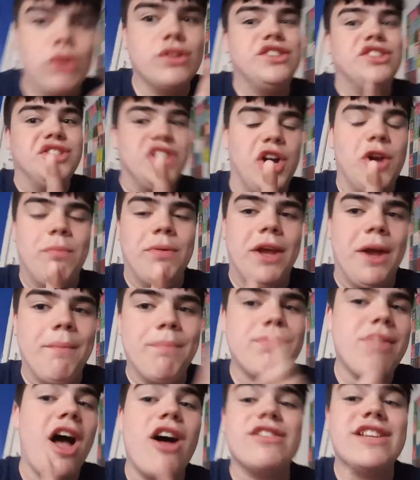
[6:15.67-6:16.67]
or Zootopia.
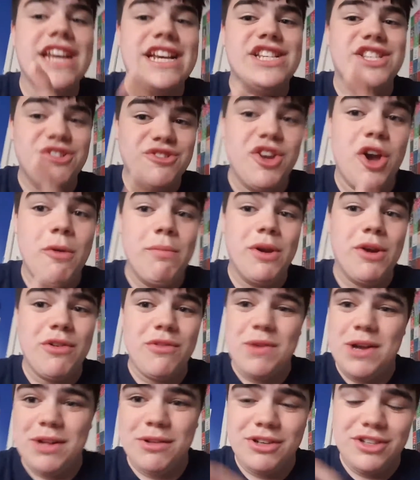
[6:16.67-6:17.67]
I'll take Zootopia
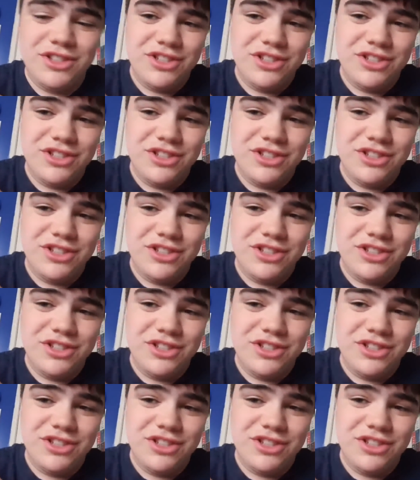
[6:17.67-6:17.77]
as well,